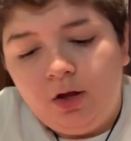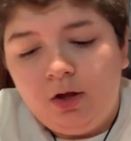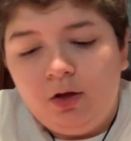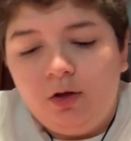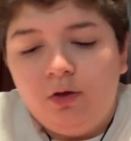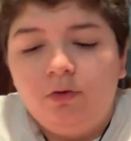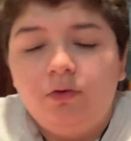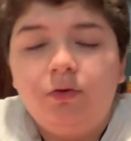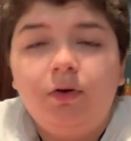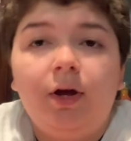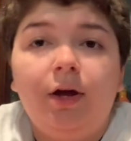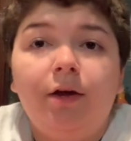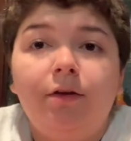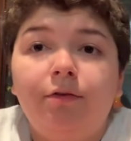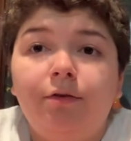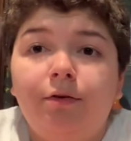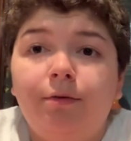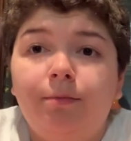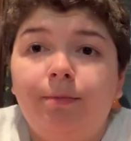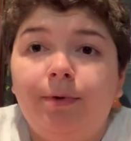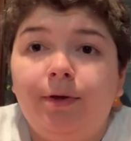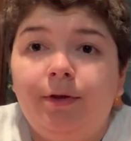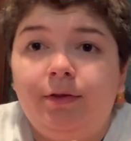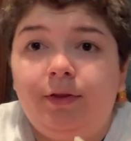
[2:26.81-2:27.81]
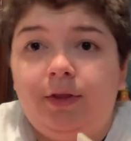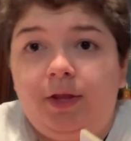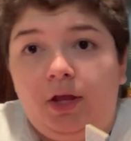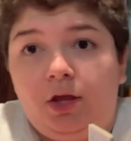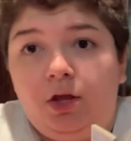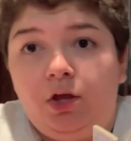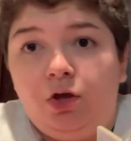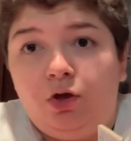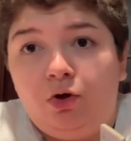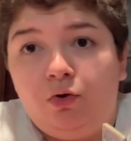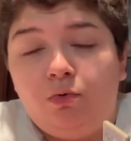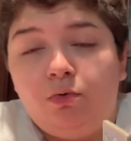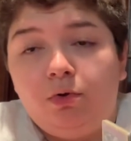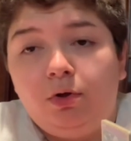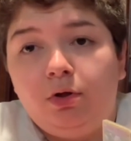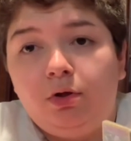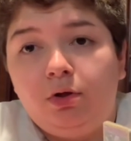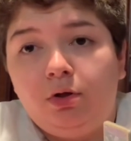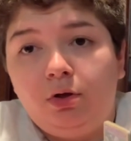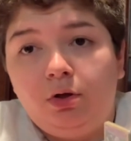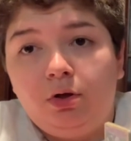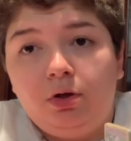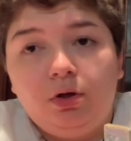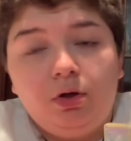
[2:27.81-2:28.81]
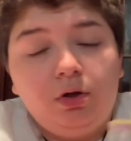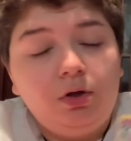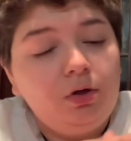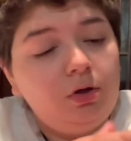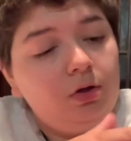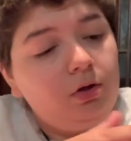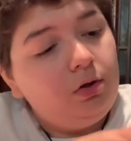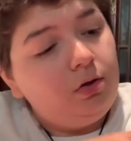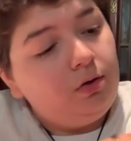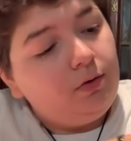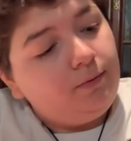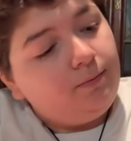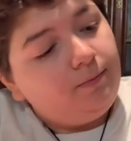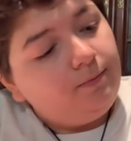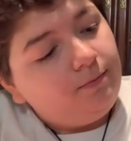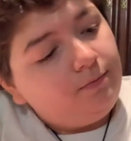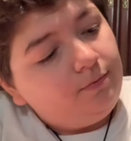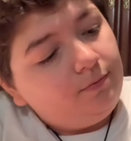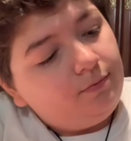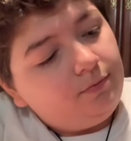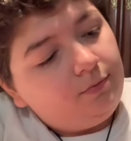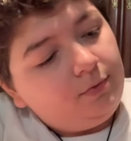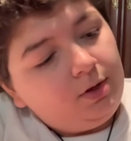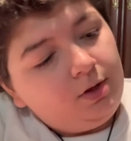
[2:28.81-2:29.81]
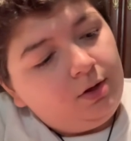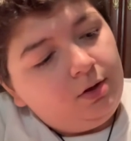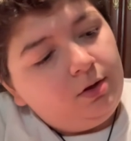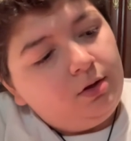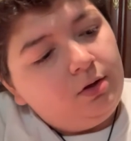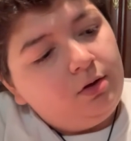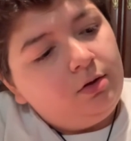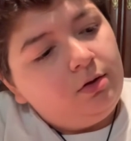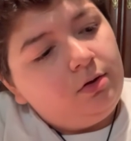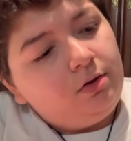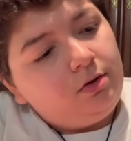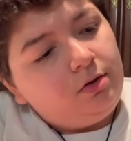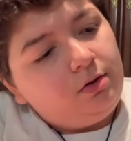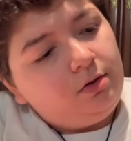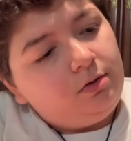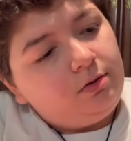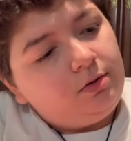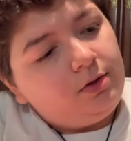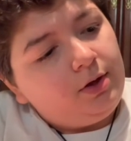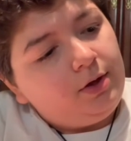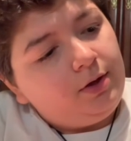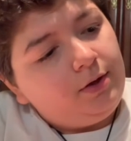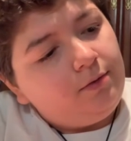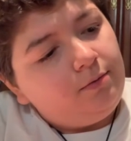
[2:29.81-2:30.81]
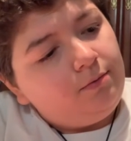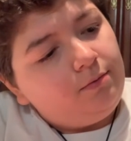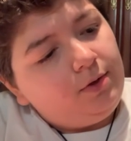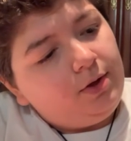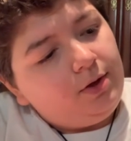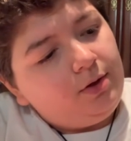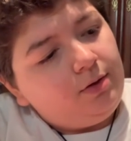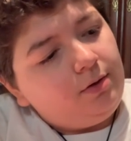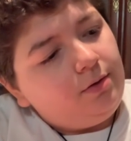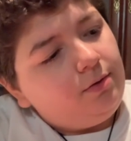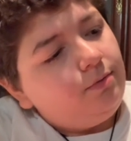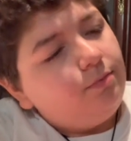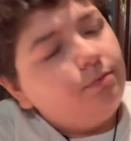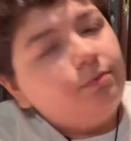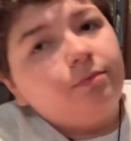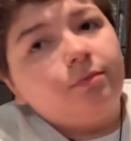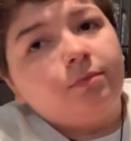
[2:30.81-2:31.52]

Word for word: So how's our bed day going? Okay, we have